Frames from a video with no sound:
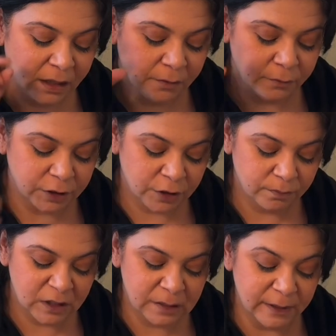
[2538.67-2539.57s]
which
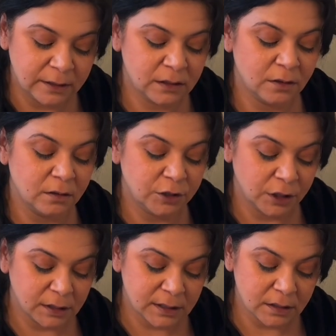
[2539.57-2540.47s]
speaks to the
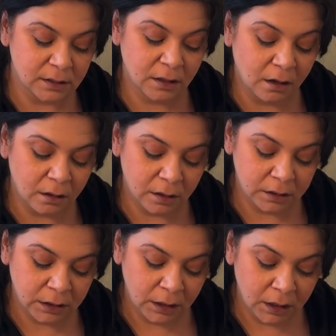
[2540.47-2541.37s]
Justice card.
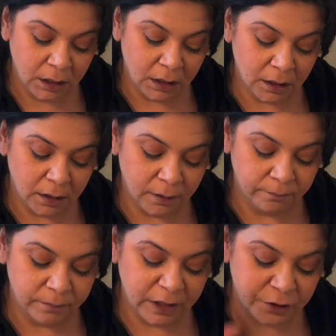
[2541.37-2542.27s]

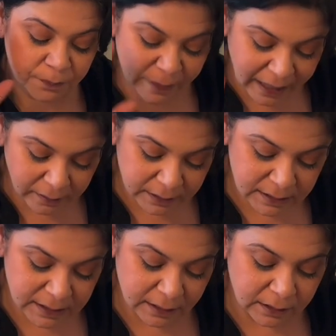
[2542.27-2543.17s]
There's
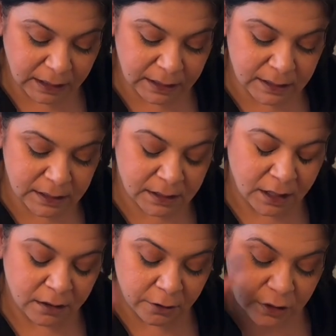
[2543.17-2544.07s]
balance in this.
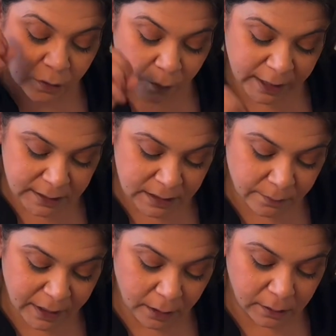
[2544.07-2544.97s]
There's a way to
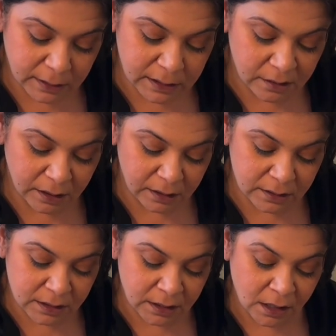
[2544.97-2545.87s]
balance
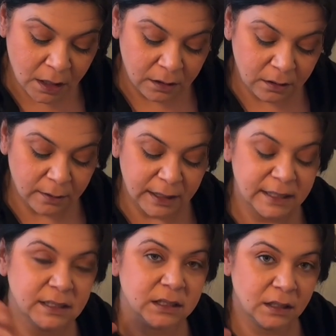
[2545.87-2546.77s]
this. There
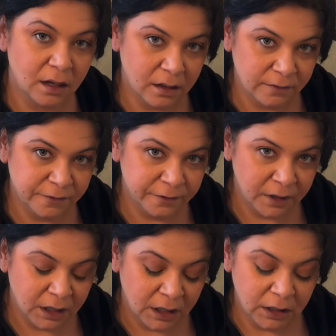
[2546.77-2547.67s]
is love.
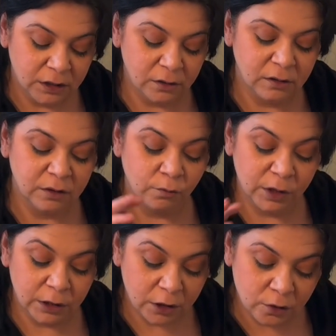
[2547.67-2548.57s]
You can
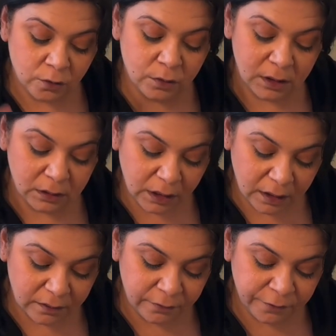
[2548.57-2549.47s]
renew the
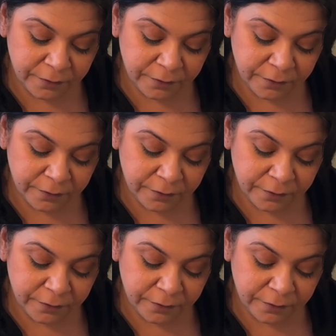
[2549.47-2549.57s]
love